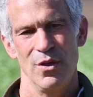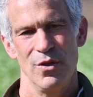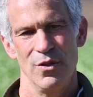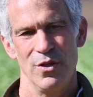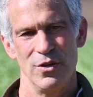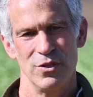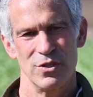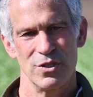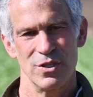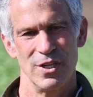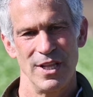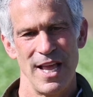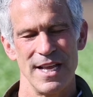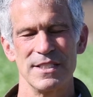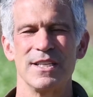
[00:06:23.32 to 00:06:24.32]
There's
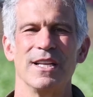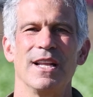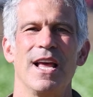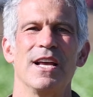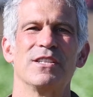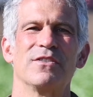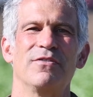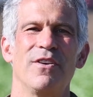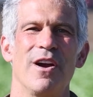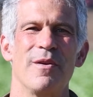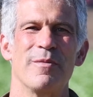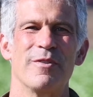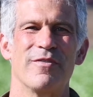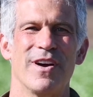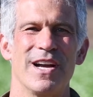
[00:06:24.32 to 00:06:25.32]
less and less farm
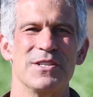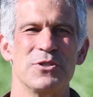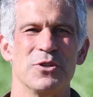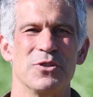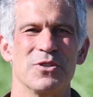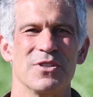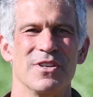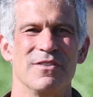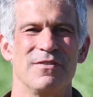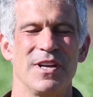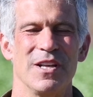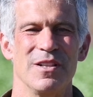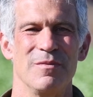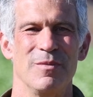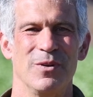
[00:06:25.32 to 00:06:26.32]
advisors
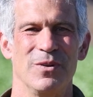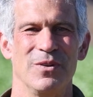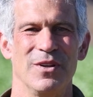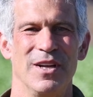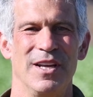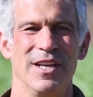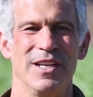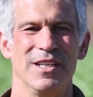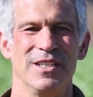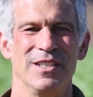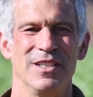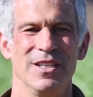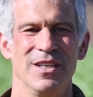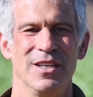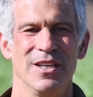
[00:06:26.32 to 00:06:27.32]
available, and
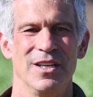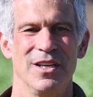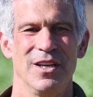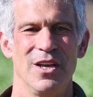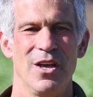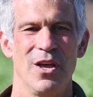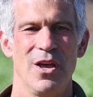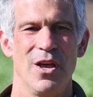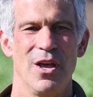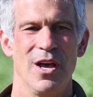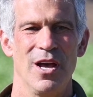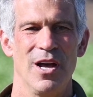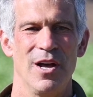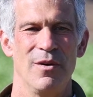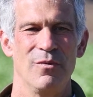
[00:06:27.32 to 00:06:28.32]

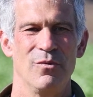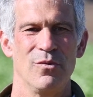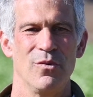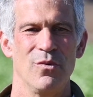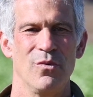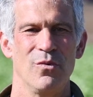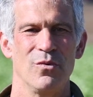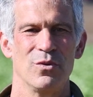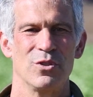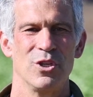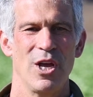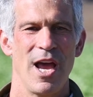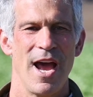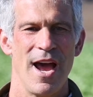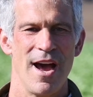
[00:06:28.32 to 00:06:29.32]
to
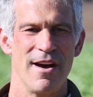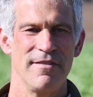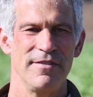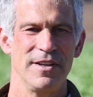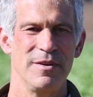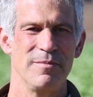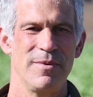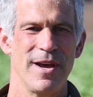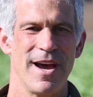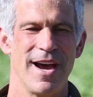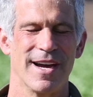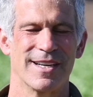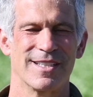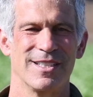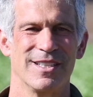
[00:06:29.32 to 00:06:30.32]
have
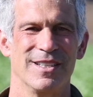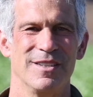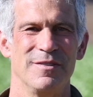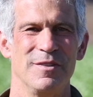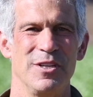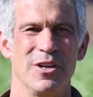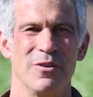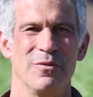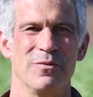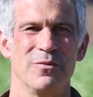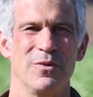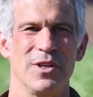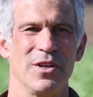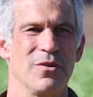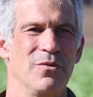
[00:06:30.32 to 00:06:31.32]
impact,
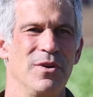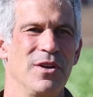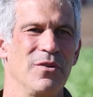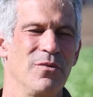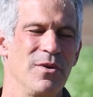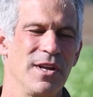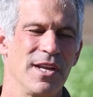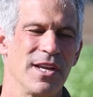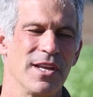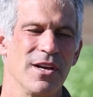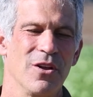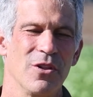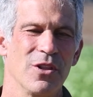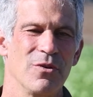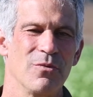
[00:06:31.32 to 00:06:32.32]
we can
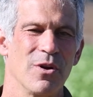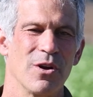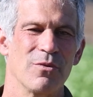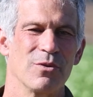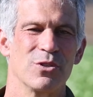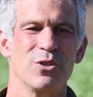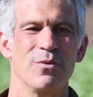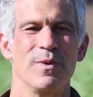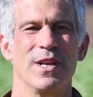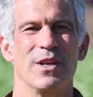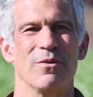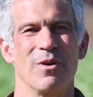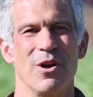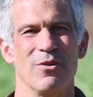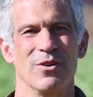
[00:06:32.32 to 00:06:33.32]
only work with so many
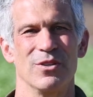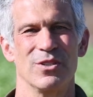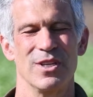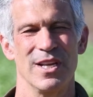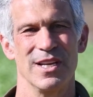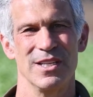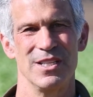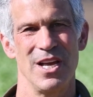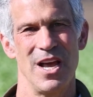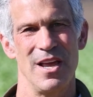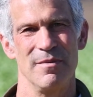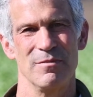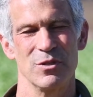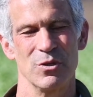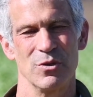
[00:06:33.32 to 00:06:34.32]
growers at a
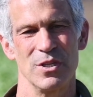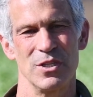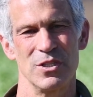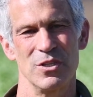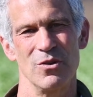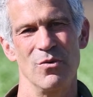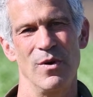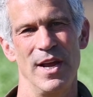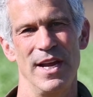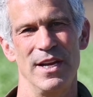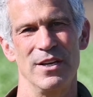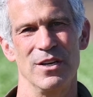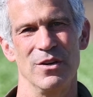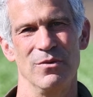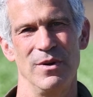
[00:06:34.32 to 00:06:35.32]
time. So this is a way
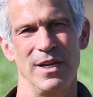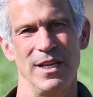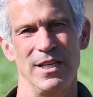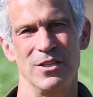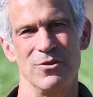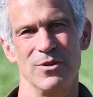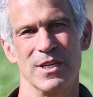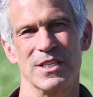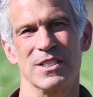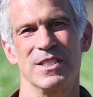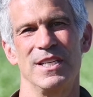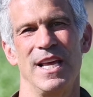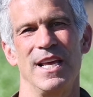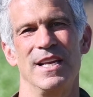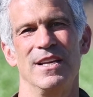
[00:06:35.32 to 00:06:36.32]
really to
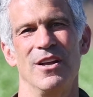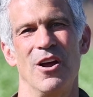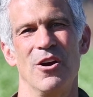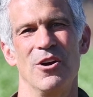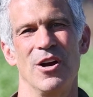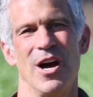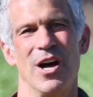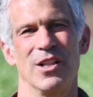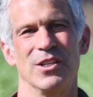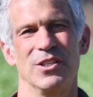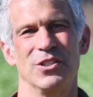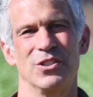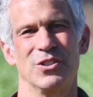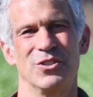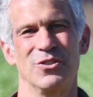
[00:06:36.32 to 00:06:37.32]
extend our
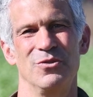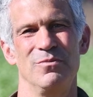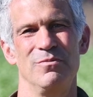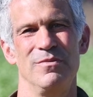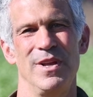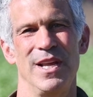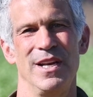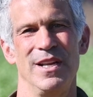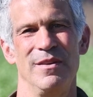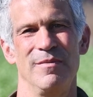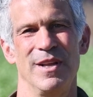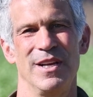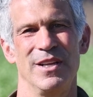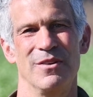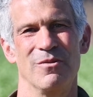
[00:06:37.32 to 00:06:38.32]
knowledge to many,
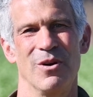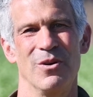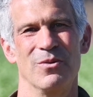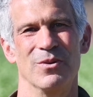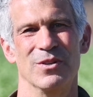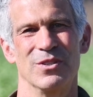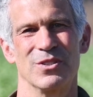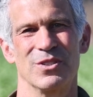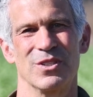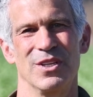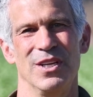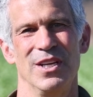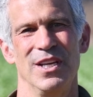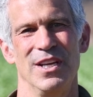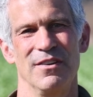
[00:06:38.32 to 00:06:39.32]
many growers
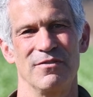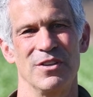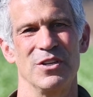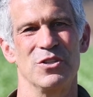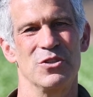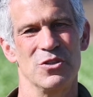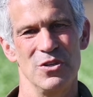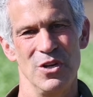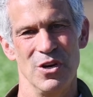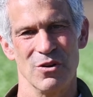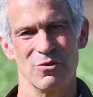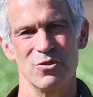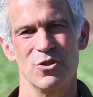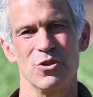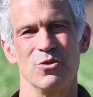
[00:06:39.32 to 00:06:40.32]
if they,
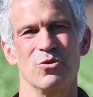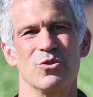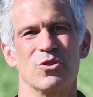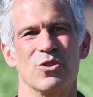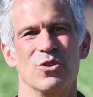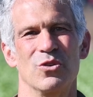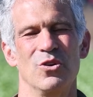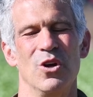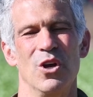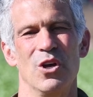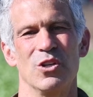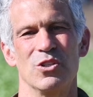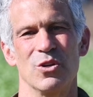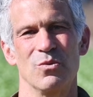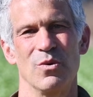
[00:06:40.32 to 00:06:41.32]
choose to
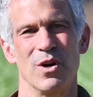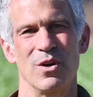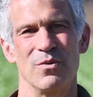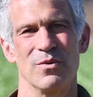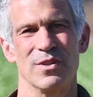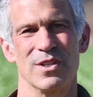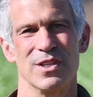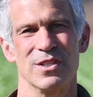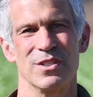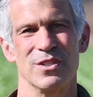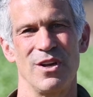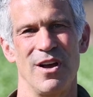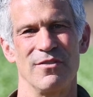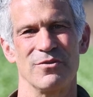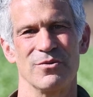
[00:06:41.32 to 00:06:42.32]
work with this
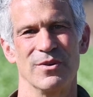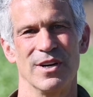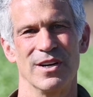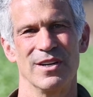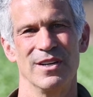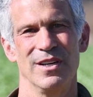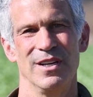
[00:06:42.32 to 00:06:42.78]
software.